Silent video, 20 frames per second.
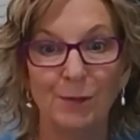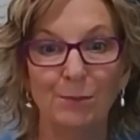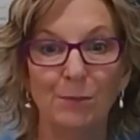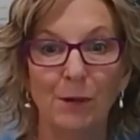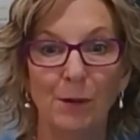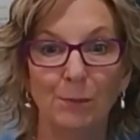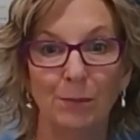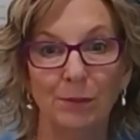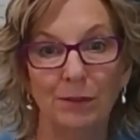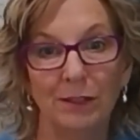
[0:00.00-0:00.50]

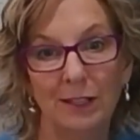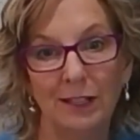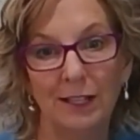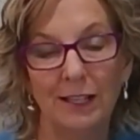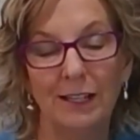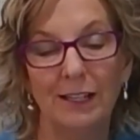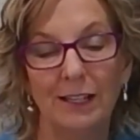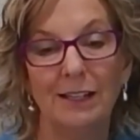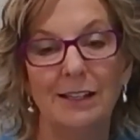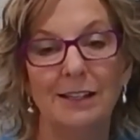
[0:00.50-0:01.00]
but
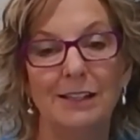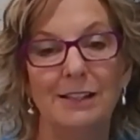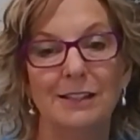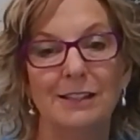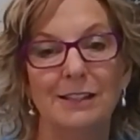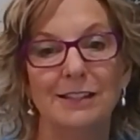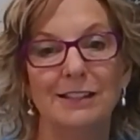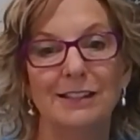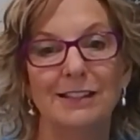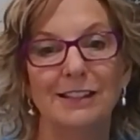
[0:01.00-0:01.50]

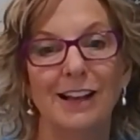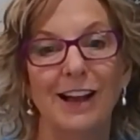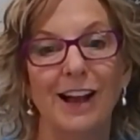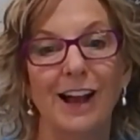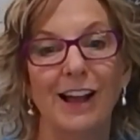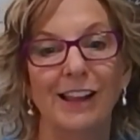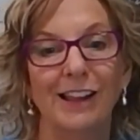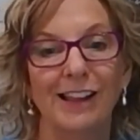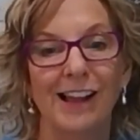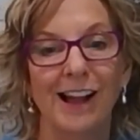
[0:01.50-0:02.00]
please,
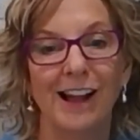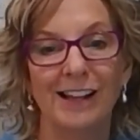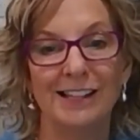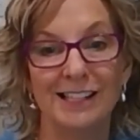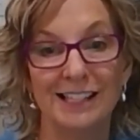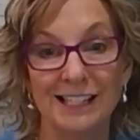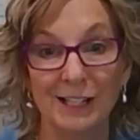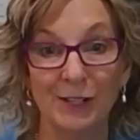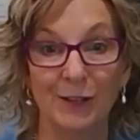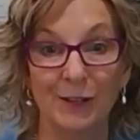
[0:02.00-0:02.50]
I
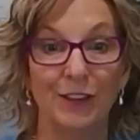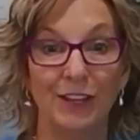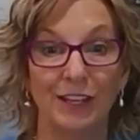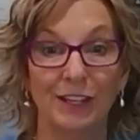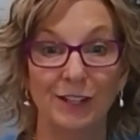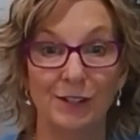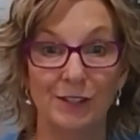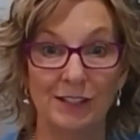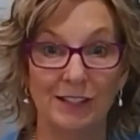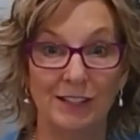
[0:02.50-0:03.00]
still
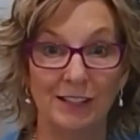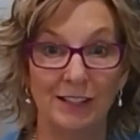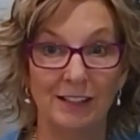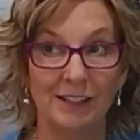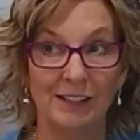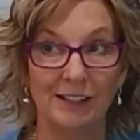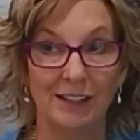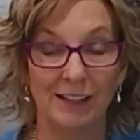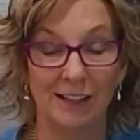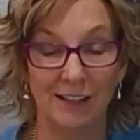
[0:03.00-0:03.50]
think
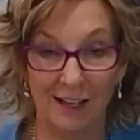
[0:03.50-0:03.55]
using